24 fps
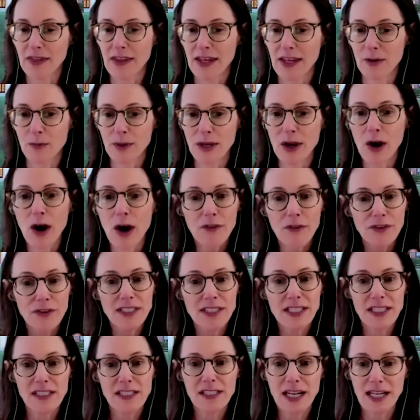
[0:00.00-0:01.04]
That we often
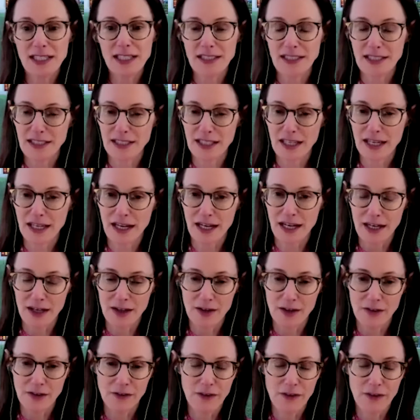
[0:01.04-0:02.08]
discuss,
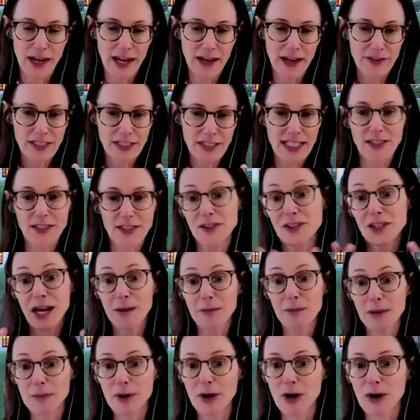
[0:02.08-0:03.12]
have a sense that I'm
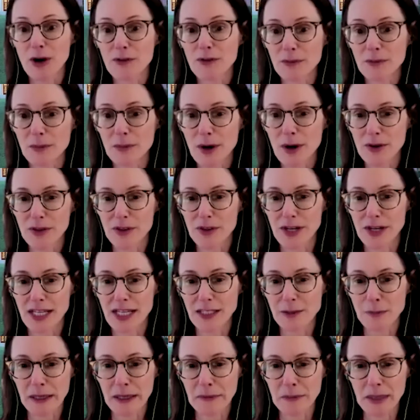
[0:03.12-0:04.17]
going to borrow from Martha
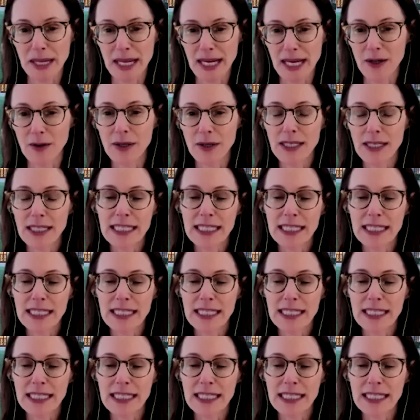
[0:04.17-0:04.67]
Nussbaum now,